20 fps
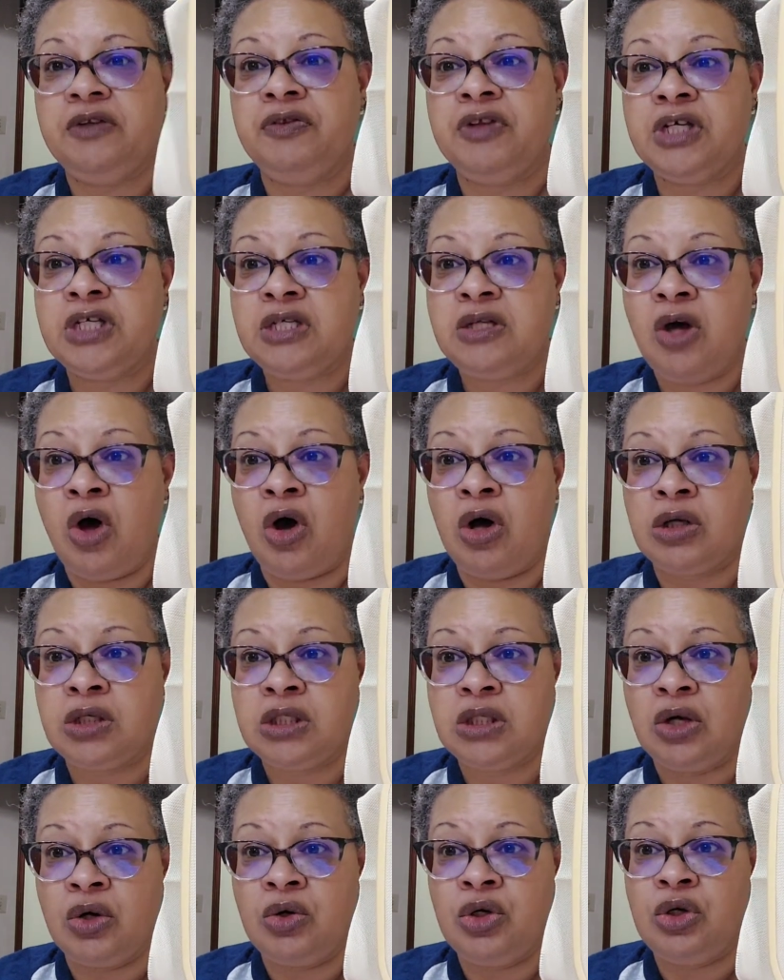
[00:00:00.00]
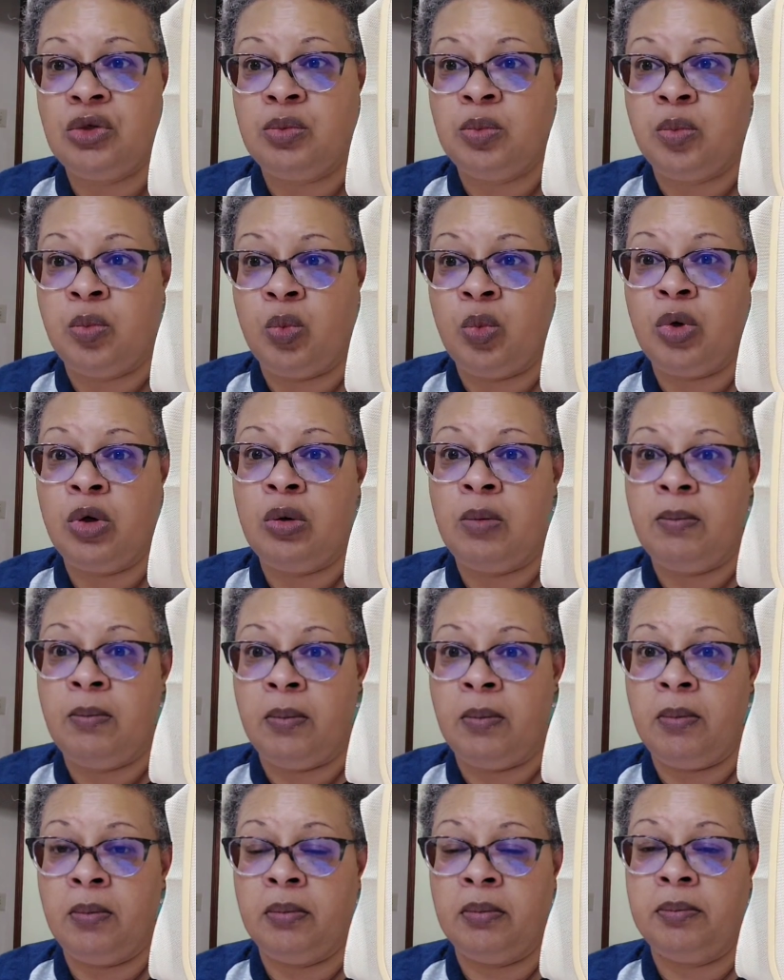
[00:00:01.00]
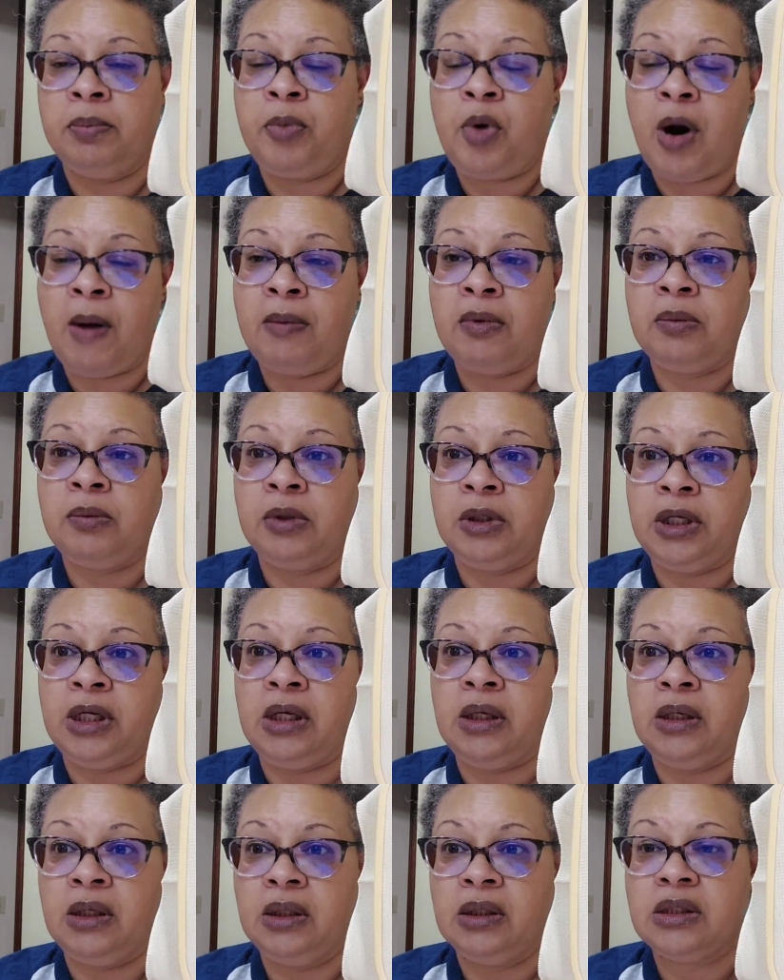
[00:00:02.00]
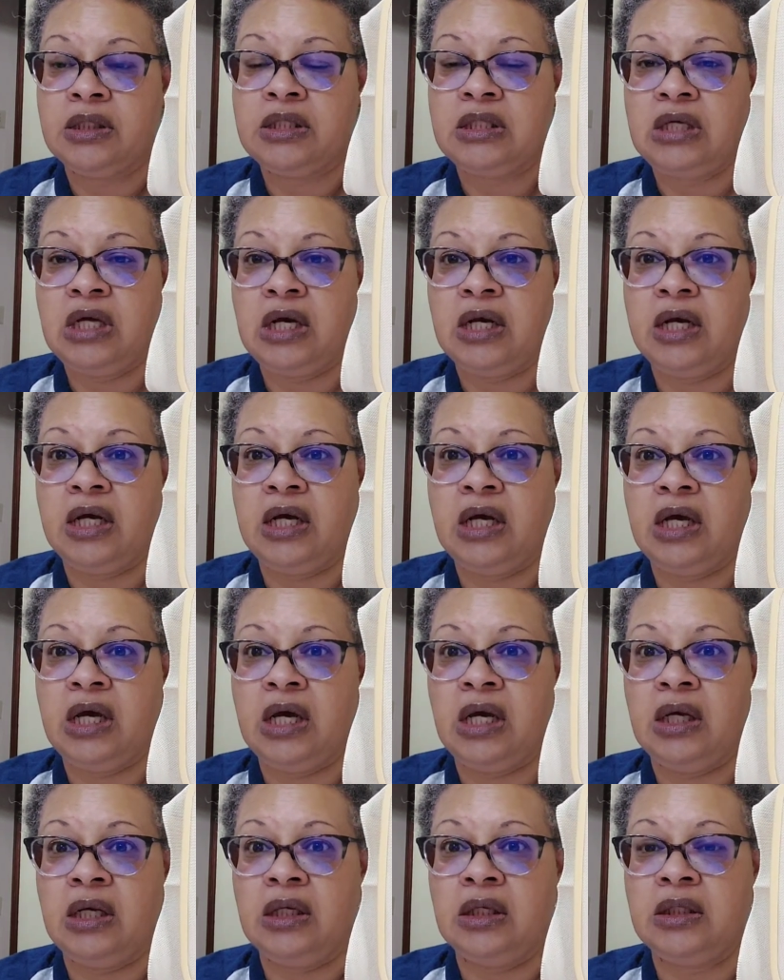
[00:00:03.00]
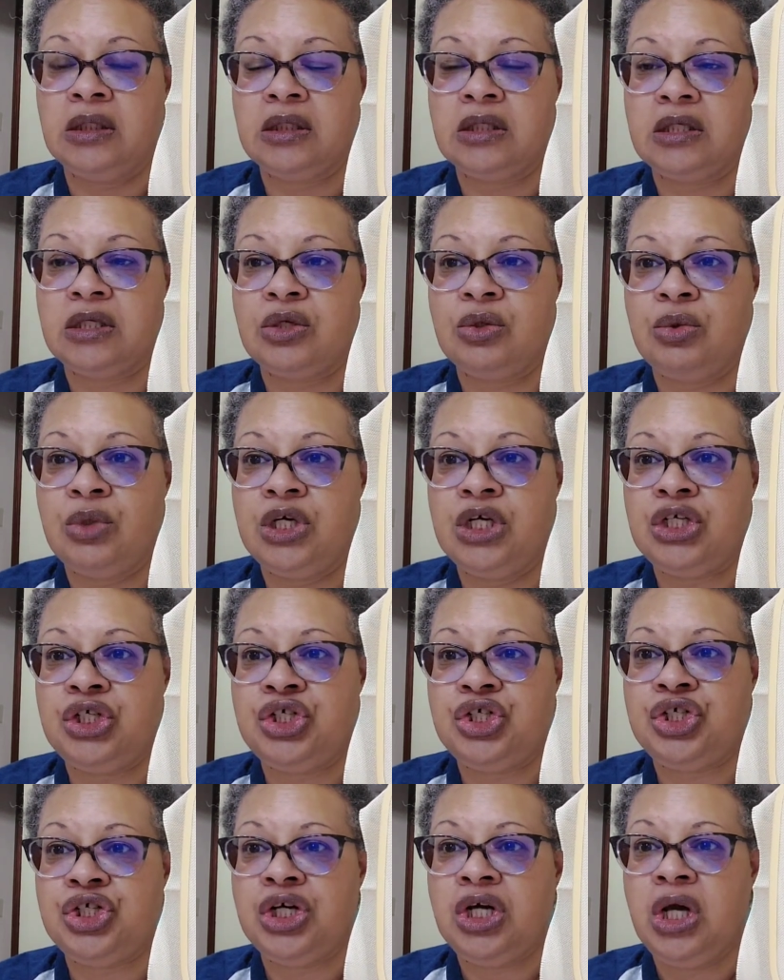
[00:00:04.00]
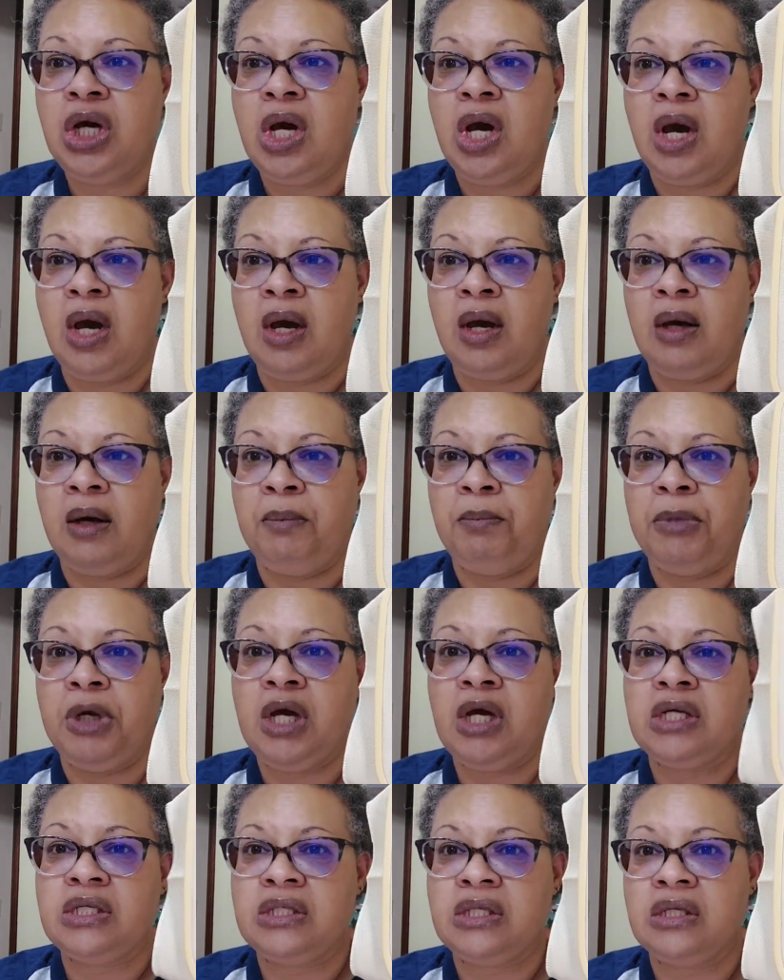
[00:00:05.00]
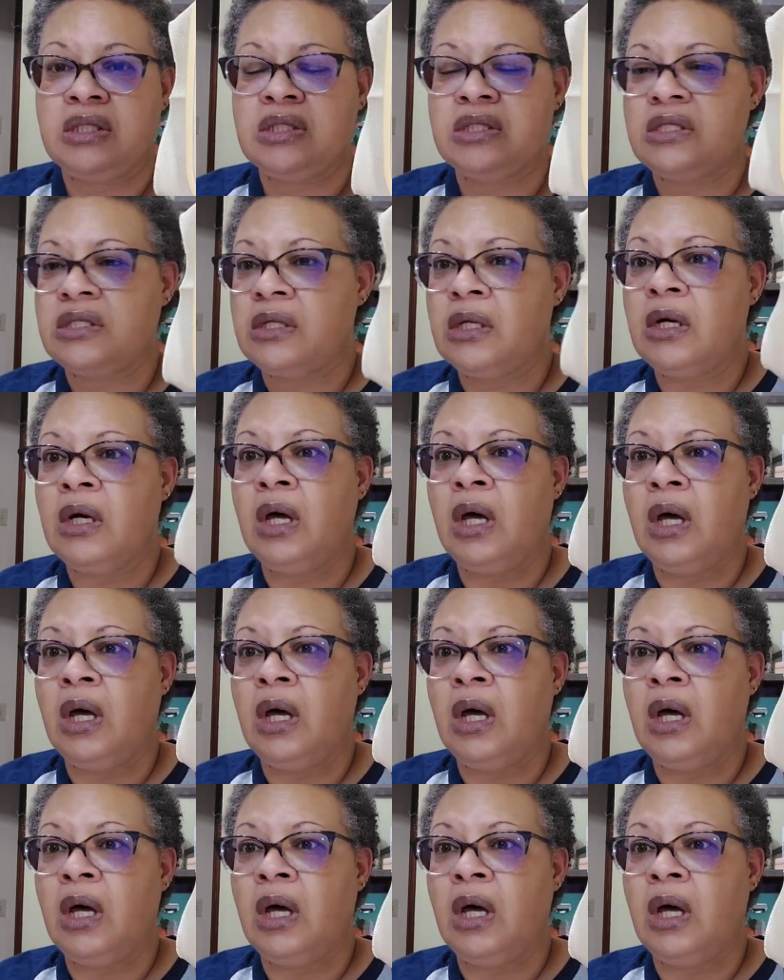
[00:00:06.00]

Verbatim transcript: This also, you will probably see it again soonish um, because it's